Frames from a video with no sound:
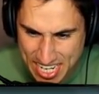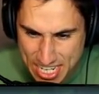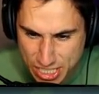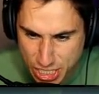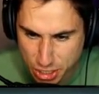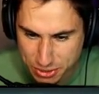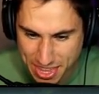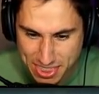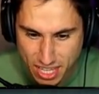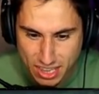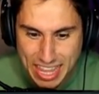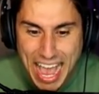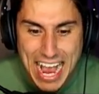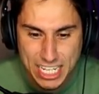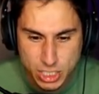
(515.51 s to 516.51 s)
easier than the
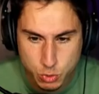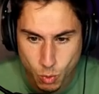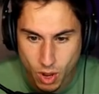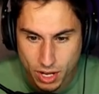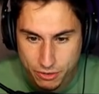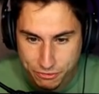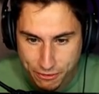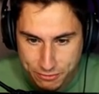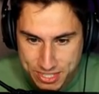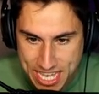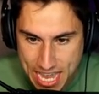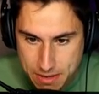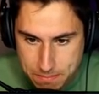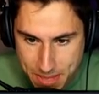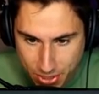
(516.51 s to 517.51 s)
last one!
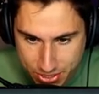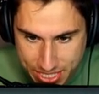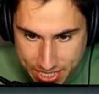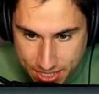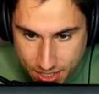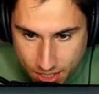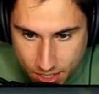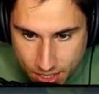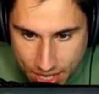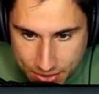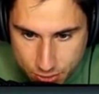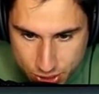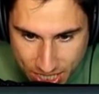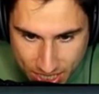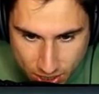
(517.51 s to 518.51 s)
58 million. And
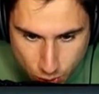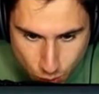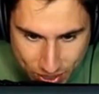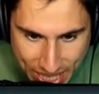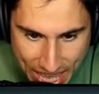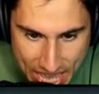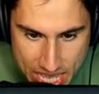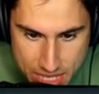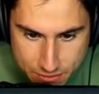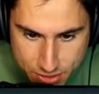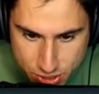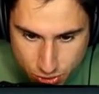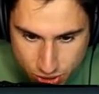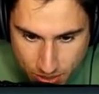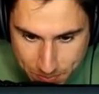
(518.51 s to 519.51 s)
there's like a little cave.
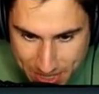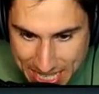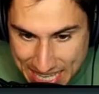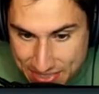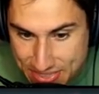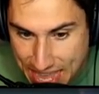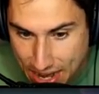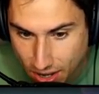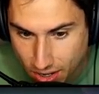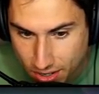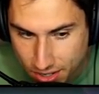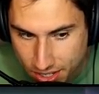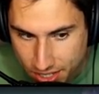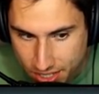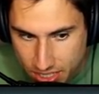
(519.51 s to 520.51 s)
Is there something in there?
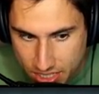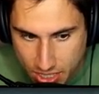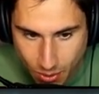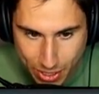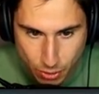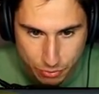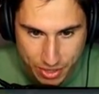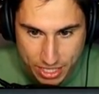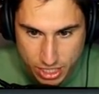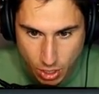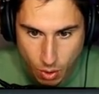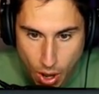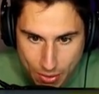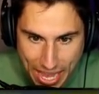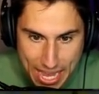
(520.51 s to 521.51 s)
No, I don't think
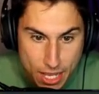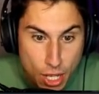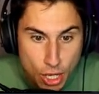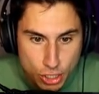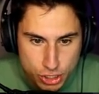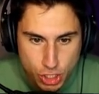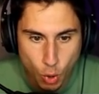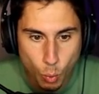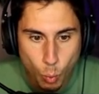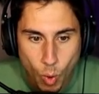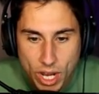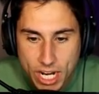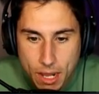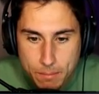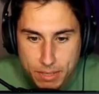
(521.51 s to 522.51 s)
so. Okay, so
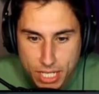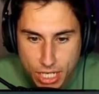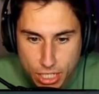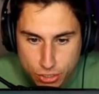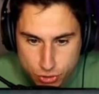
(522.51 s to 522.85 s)
what I'm gonna